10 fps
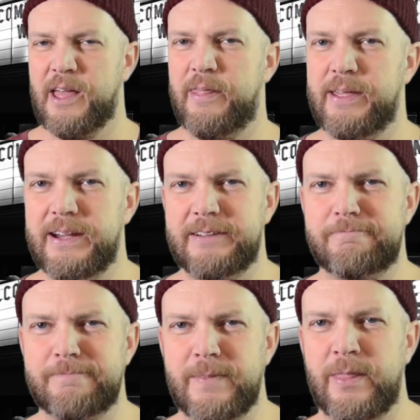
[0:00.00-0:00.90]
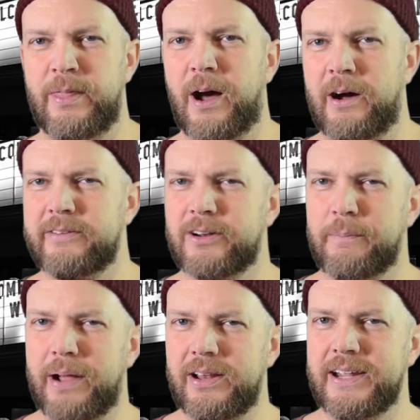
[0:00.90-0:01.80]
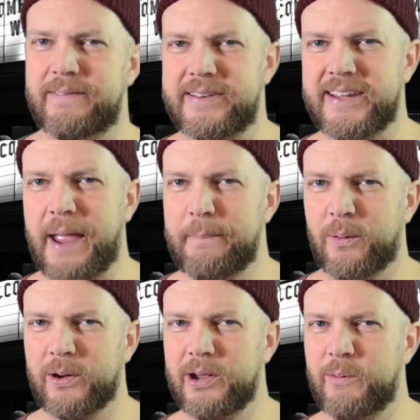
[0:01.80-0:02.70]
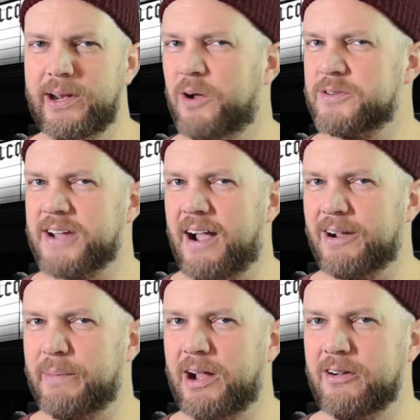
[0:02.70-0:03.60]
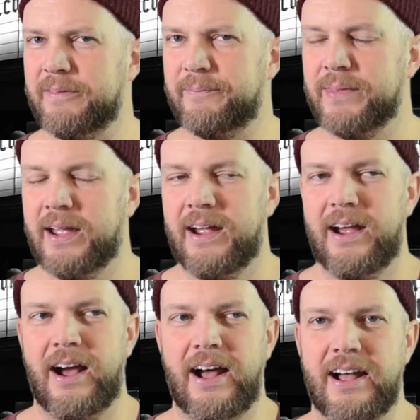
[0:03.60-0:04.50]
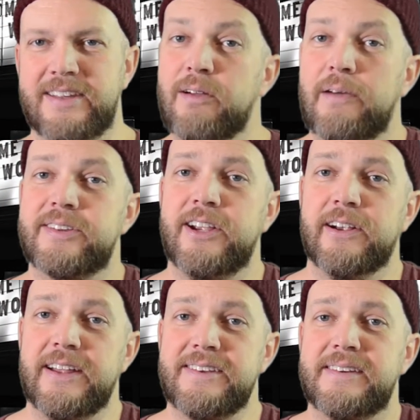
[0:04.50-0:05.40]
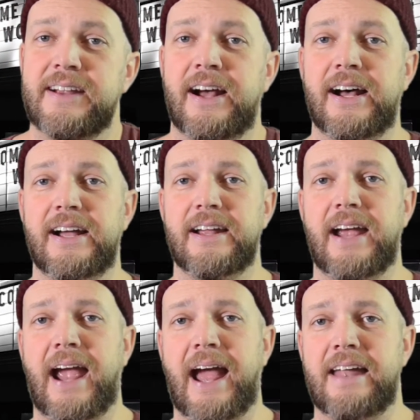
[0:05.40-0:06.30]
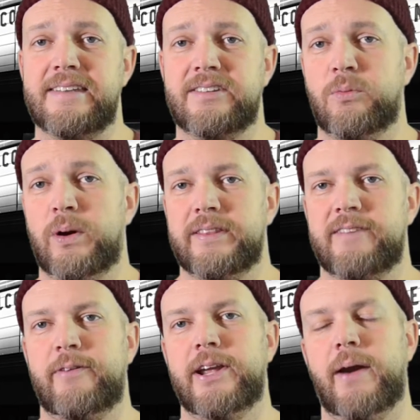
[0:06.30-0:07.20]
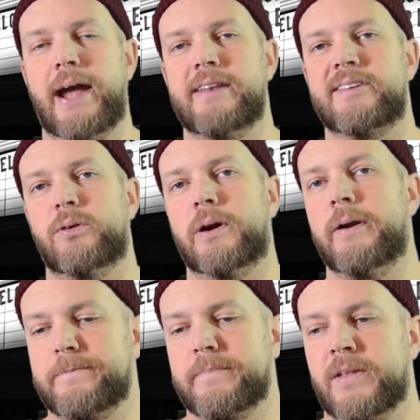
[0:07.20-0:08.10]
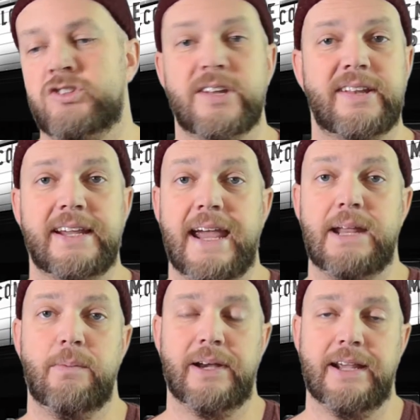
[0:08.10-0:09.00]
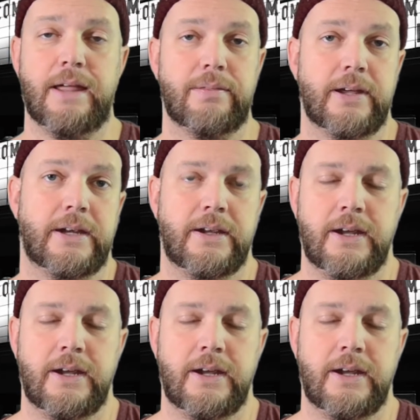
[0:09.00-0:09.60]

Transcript: The underbelly of skateboarding we don't talk about. So I was curious as to what this video had in store. Just like anybody, I think.